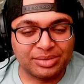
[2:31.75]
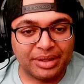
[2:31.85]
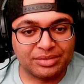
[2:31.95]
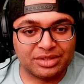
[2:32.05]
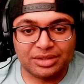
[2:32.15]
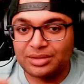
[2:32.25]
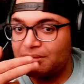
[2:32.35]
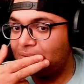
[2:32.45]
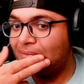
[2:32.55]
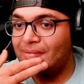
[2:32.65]
round two.
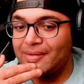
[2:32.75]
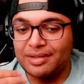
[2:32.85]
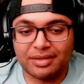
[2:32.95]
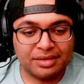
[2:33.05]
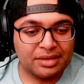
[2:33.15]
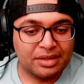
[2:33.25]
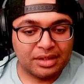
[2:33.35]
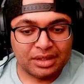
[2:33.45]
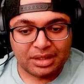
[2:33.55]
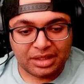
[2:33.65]

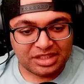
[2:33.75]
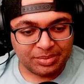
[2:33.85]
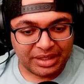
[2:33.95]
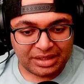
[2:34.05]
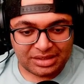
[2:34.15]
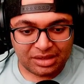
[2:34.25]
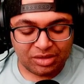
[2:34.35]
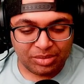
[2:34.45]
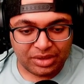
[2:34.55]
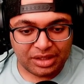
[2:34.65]
Let's make this a little
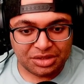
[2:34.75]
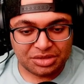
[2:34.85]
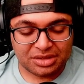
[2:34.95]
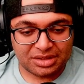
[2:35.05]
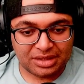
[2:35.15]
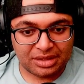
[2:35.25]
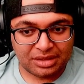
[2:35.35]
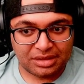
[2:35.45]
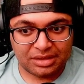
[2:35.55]
more interesting.